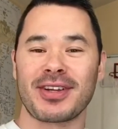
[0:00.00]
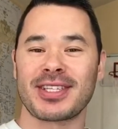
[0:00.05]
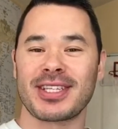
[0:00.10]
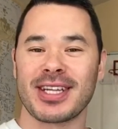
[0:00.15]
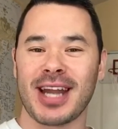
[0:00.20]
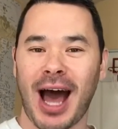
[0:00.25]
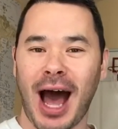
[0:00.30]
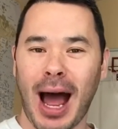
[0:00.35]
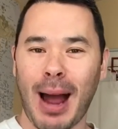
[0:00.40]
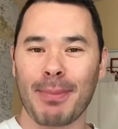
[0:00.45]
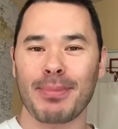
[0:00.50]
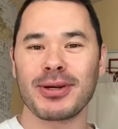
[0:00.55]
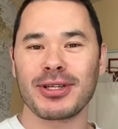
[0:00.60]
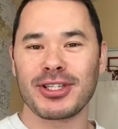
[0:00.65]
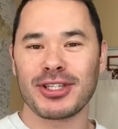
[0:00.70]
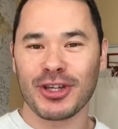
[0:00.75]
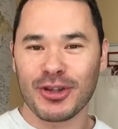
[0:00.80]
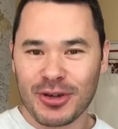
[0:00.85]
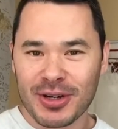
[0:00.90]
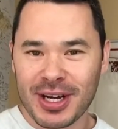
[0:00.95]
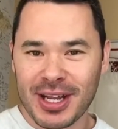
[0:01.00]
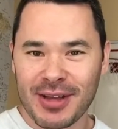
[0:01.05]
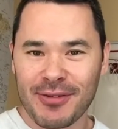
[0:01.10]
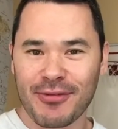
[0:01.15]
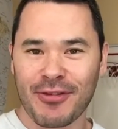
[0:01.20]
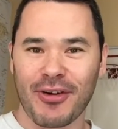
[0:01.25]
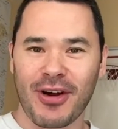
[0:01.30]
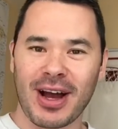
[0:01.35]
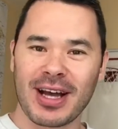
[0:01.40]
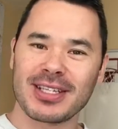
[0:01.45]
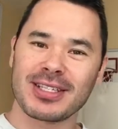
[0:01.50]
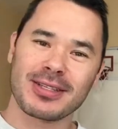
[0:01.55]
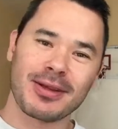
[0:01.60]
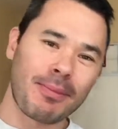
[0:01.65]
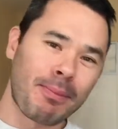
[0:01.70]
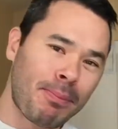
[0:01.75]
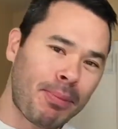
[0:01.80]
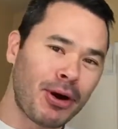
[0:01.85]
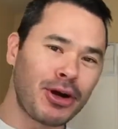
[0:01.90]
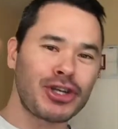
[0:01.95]
It's an opportunity for us
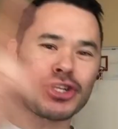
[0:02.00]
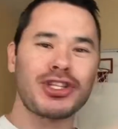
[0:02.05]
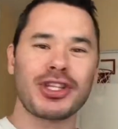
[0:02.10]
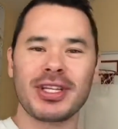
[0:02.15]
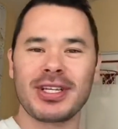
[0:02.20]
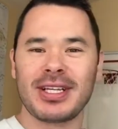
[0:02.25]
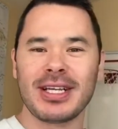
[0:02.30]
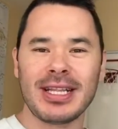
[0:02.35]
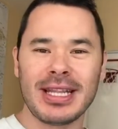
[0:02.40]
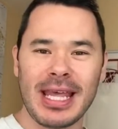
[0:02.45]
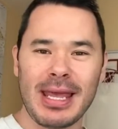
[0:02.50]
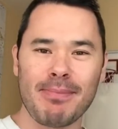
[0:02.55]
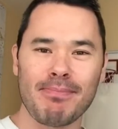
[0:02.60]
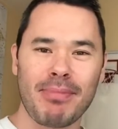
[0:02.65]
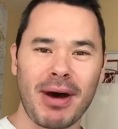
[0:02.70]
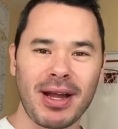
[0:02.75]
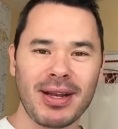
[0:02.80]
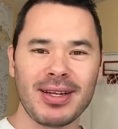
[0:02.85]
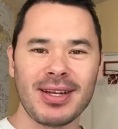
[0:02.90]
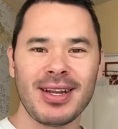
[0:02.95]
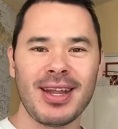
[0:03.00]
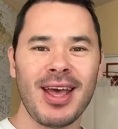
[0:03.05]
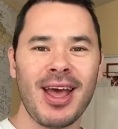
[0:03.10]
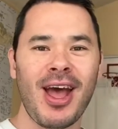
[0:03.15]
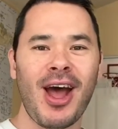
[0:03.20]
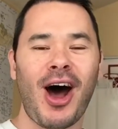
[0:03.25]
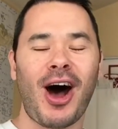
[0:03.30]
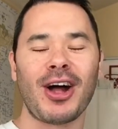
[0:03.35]
to push the delete button